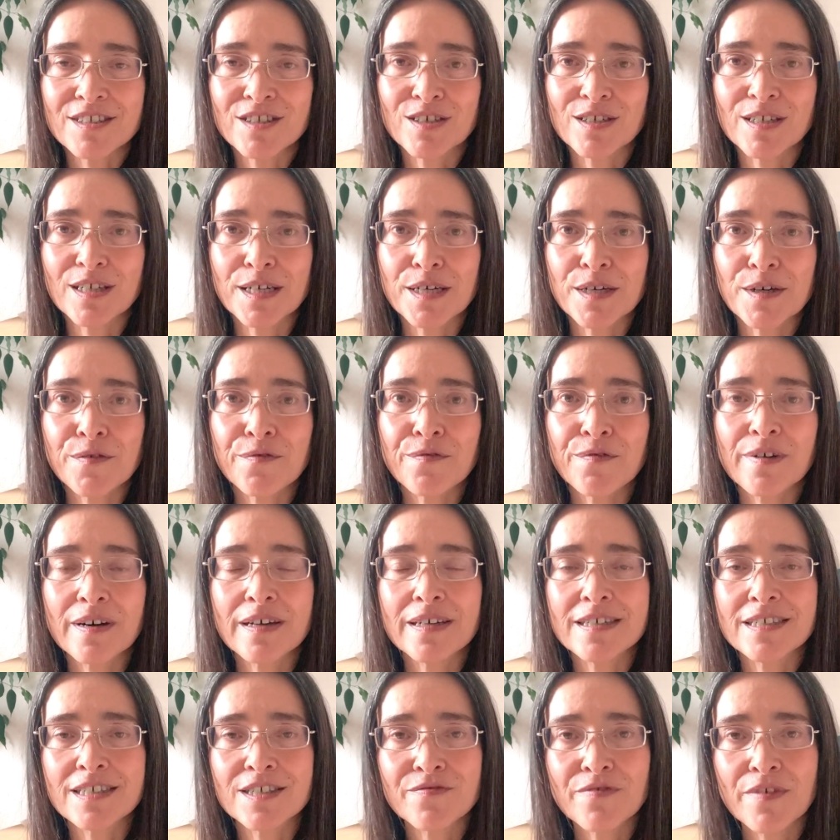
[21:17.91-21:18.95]
to give, and
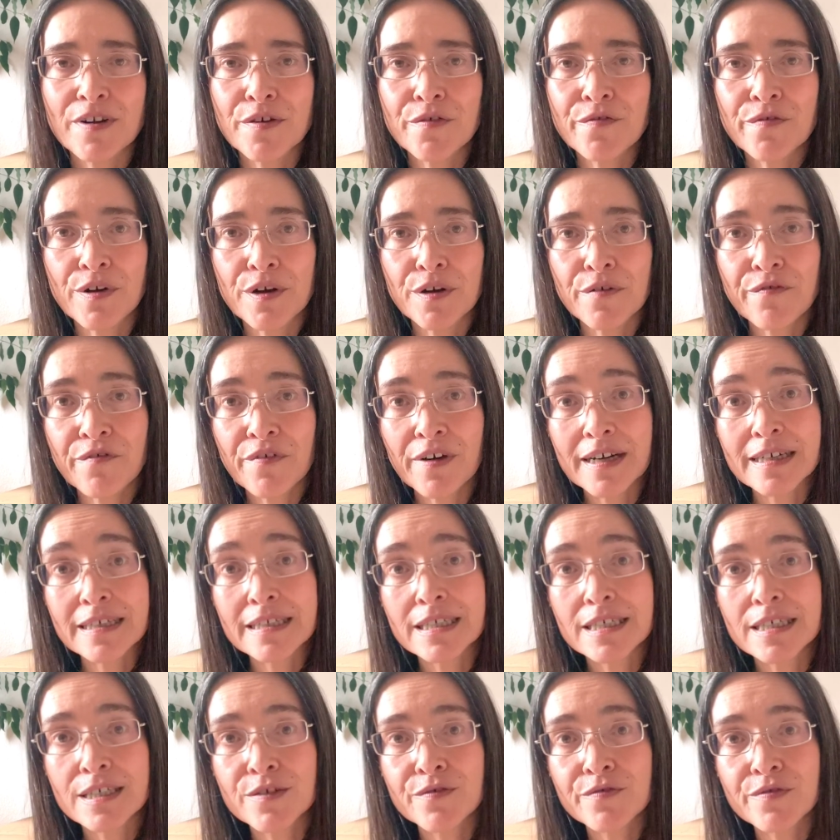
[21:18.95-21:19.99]
it's very, very
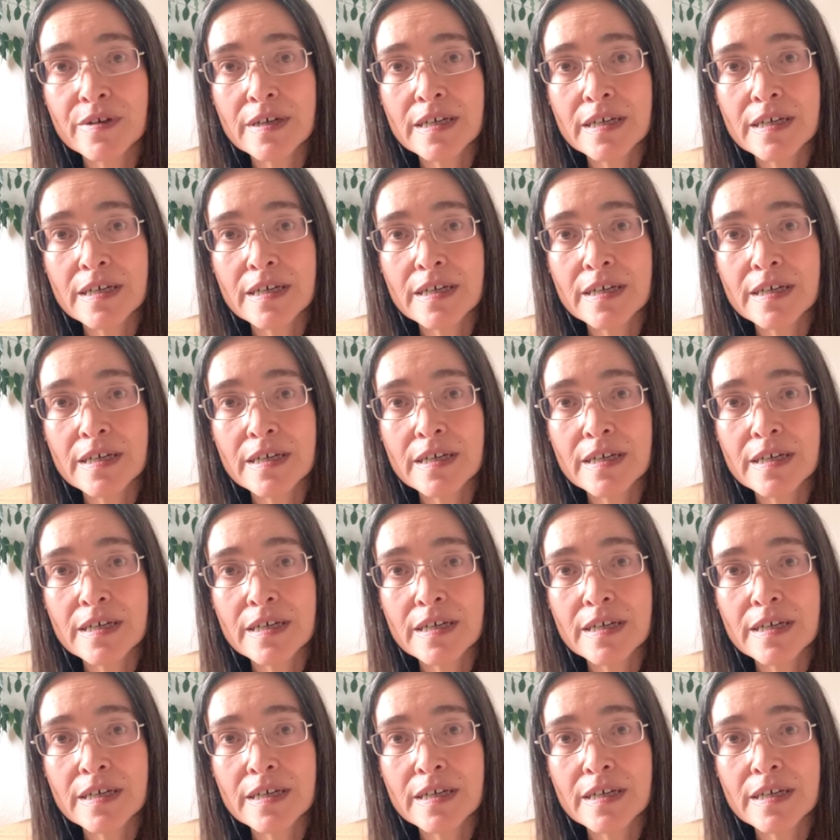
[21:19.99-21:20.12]
effective,